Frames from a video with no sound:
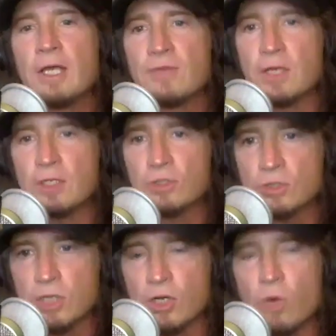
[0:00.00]
they
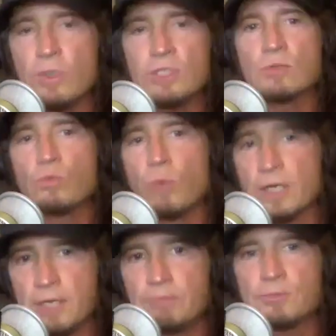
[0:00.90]
always want to
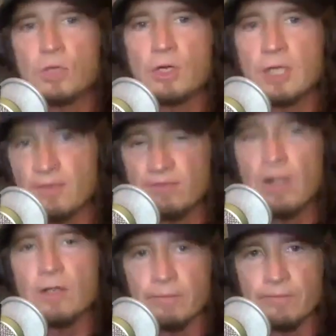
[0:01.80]
keep turning up the
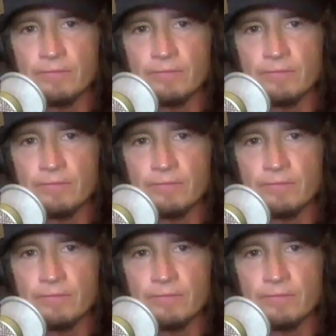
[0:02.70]
volume